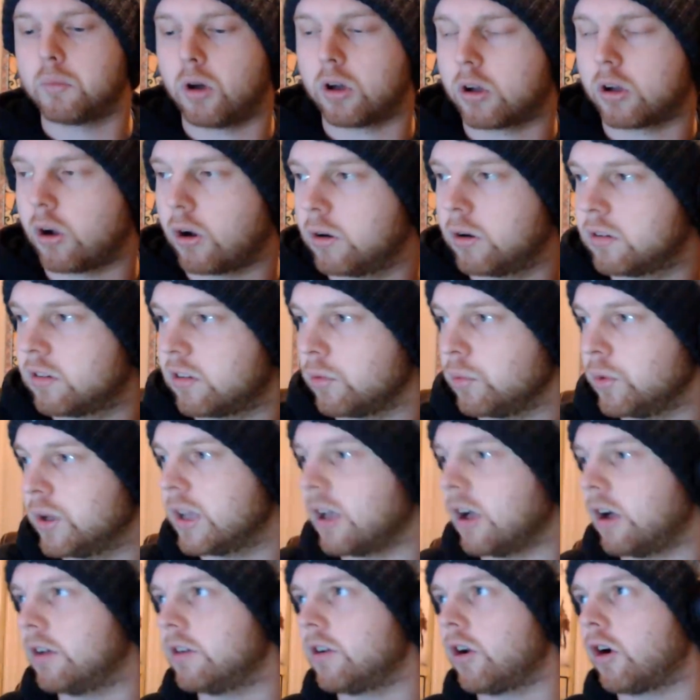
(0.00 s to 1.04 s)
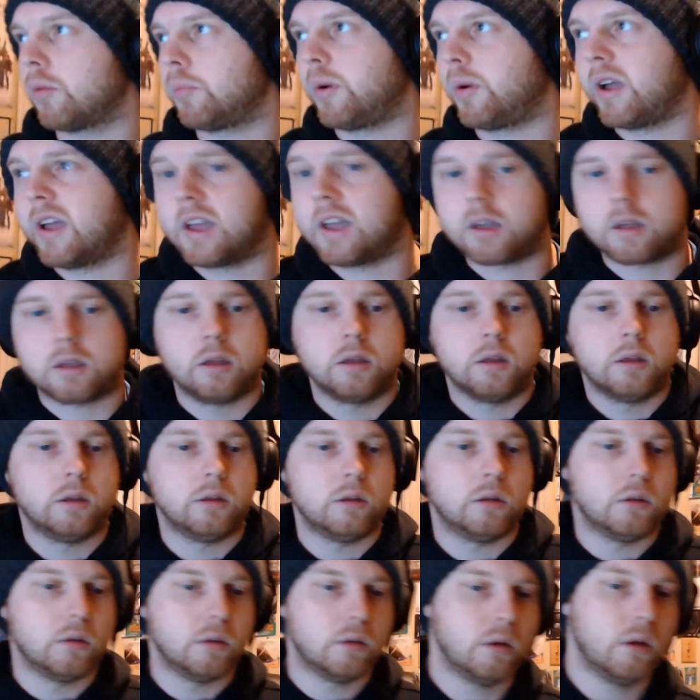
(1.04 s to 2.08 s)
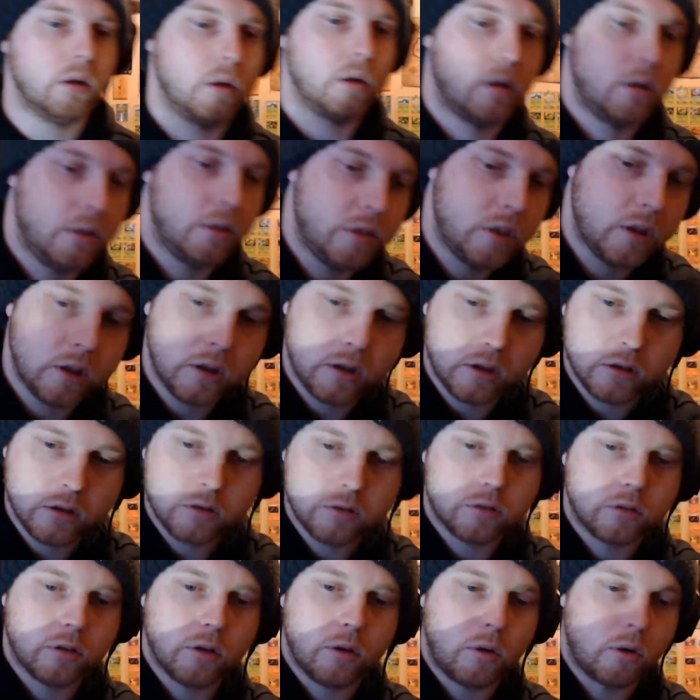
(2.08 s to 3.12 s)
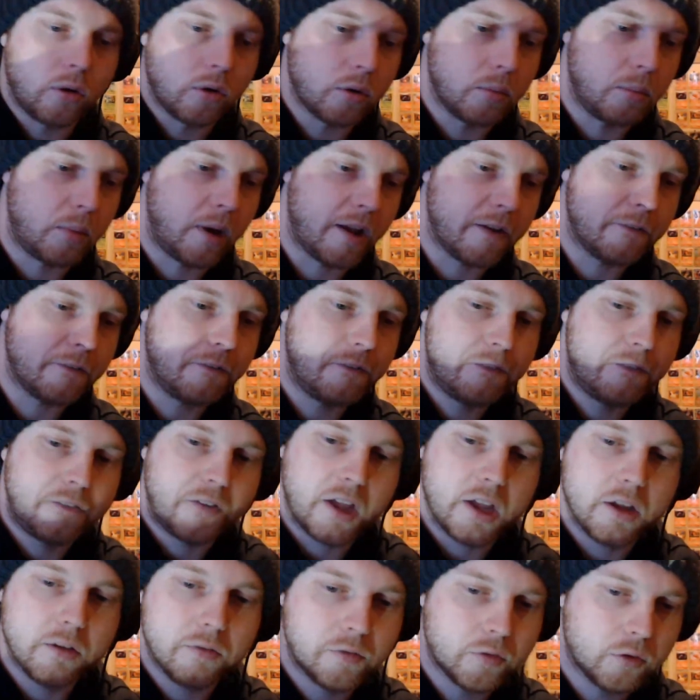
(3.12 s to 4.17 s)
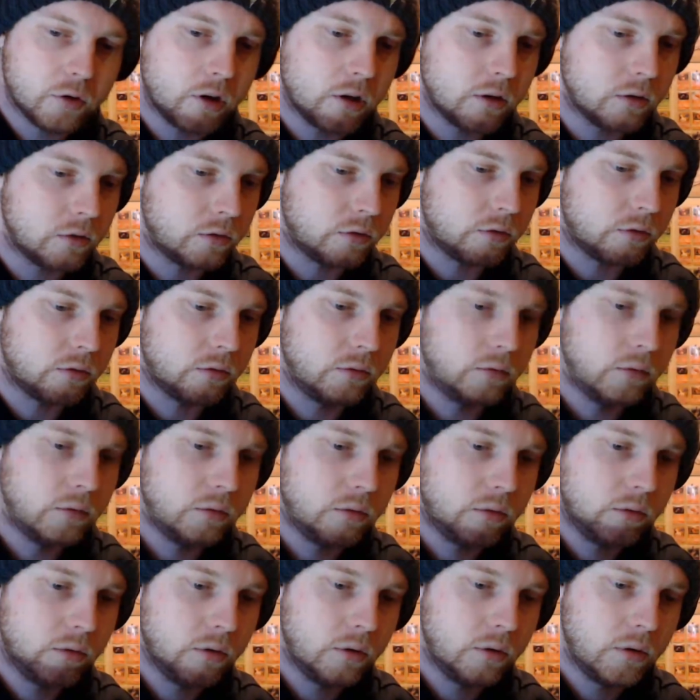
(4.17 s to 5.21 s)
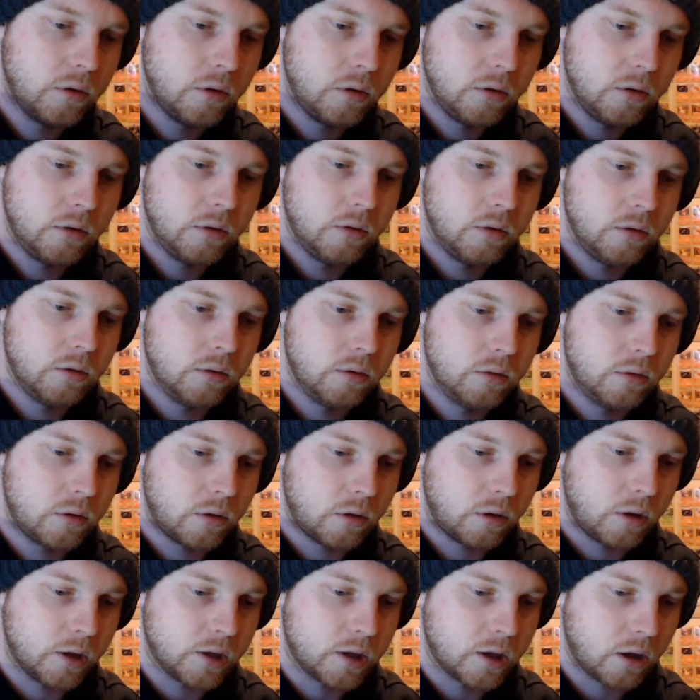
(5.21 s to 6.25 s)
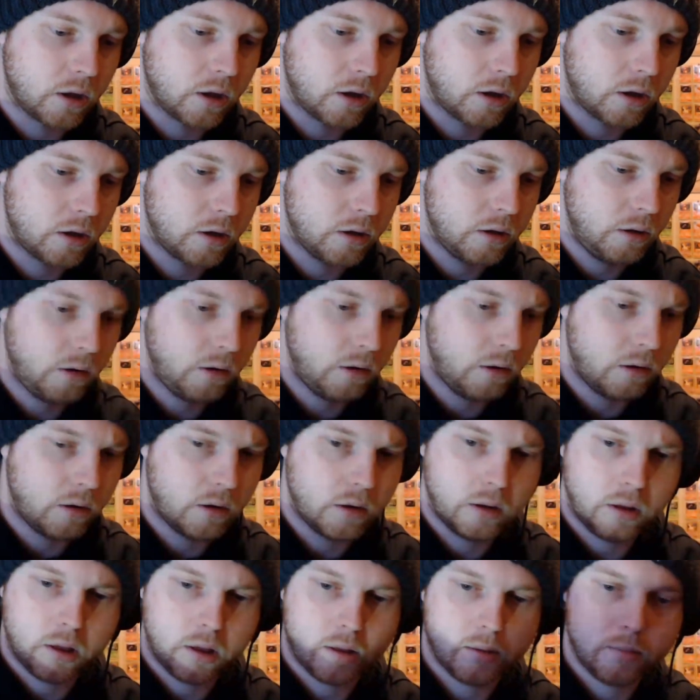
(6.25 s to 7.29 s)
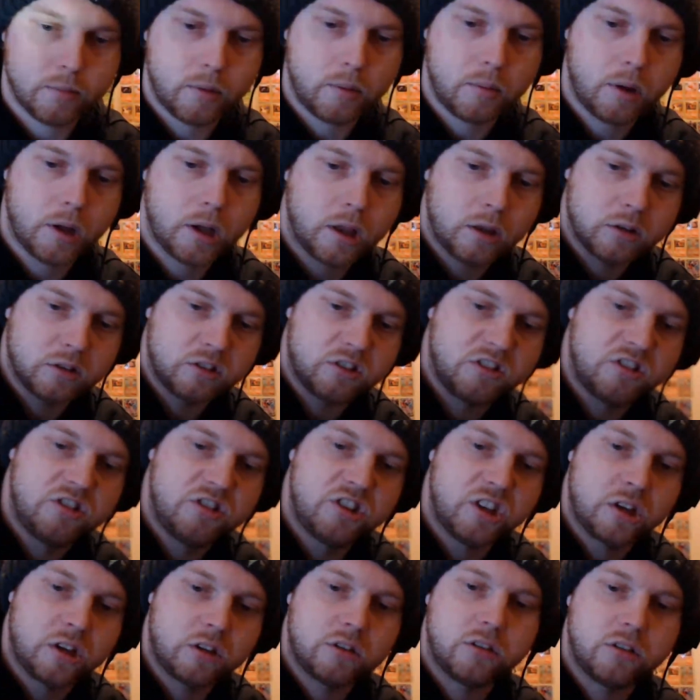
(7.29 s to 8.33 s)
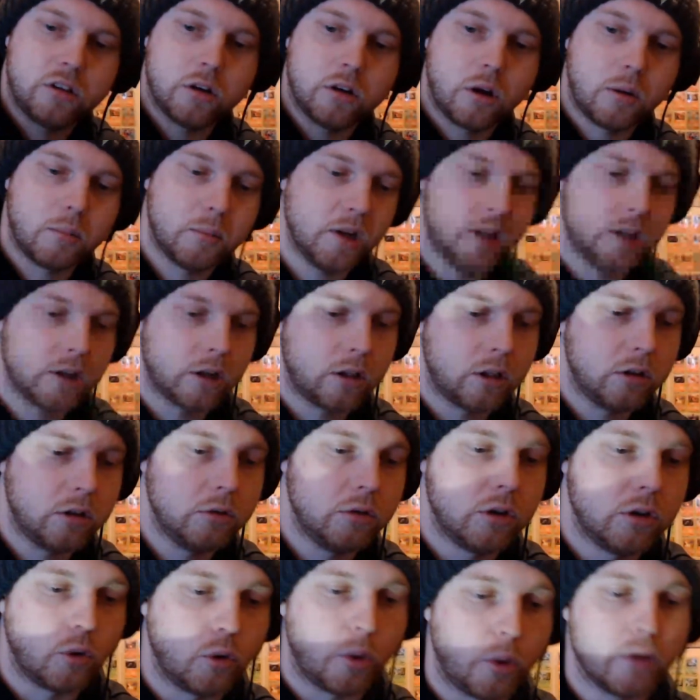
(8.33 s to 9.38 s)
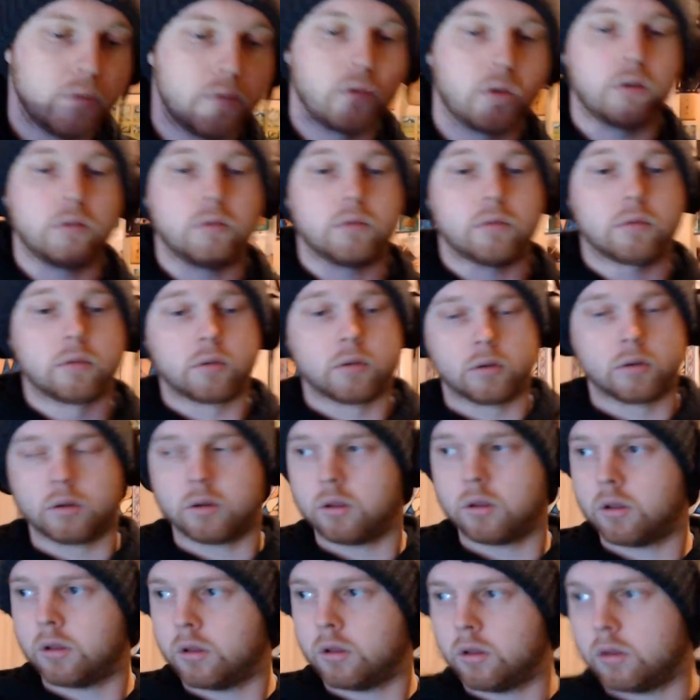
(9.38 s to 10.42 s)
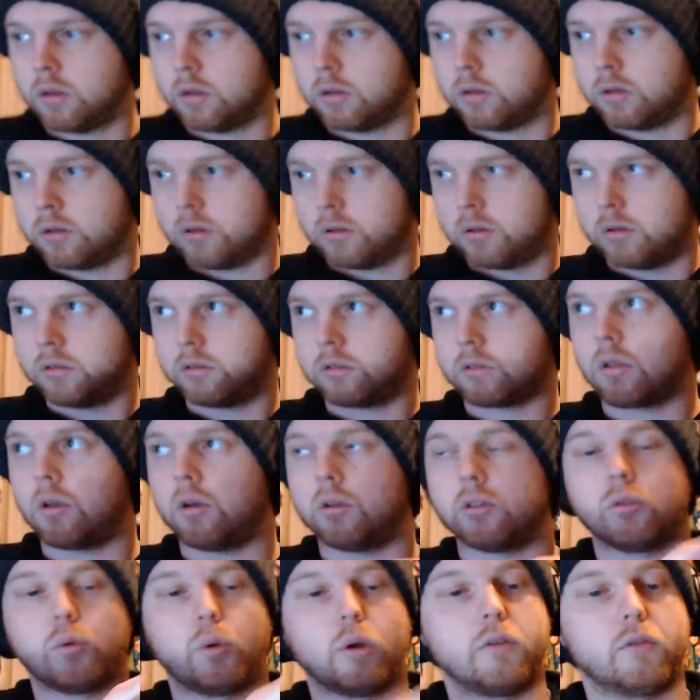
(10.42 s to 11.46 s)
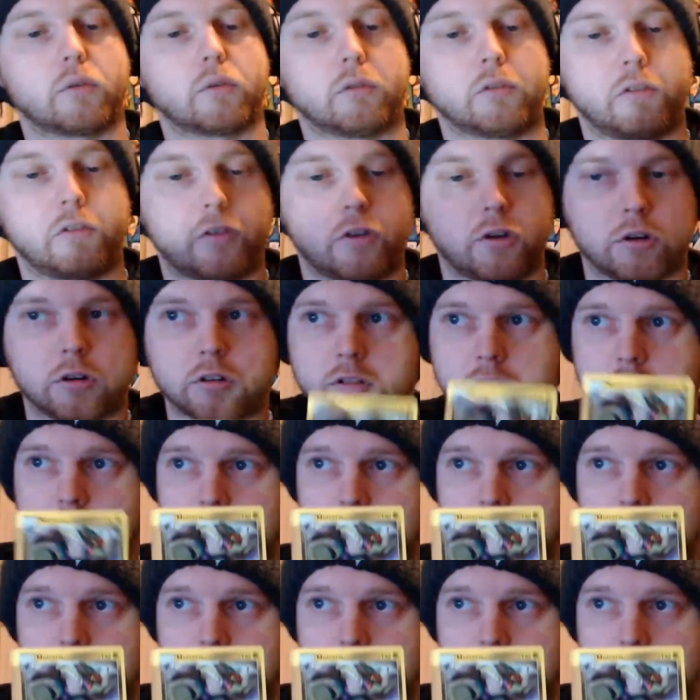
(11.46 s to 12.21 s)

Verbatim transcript: cards that we got in our pack. Uh, these are my favorites. I got uh, I got six here. I'm gonna include Noivern. Let's go Noivern first.